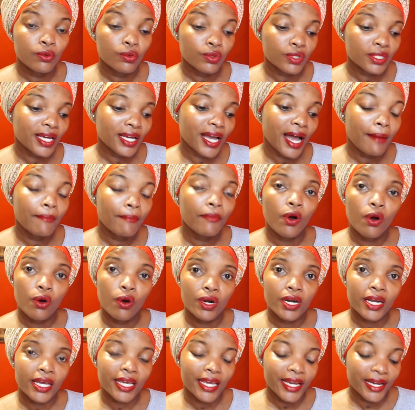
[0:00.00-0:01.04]
who's come
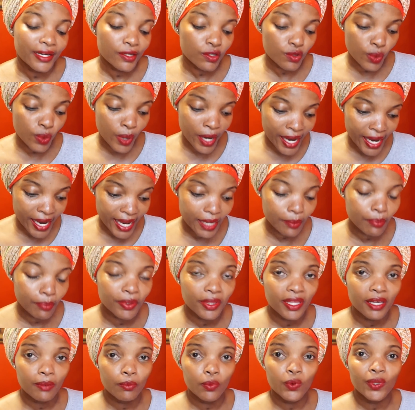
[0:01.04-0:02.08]
on here to help
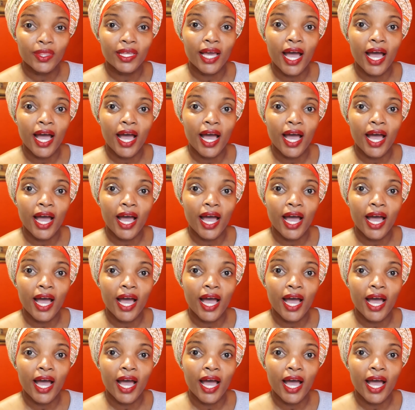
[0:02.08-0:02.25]
them with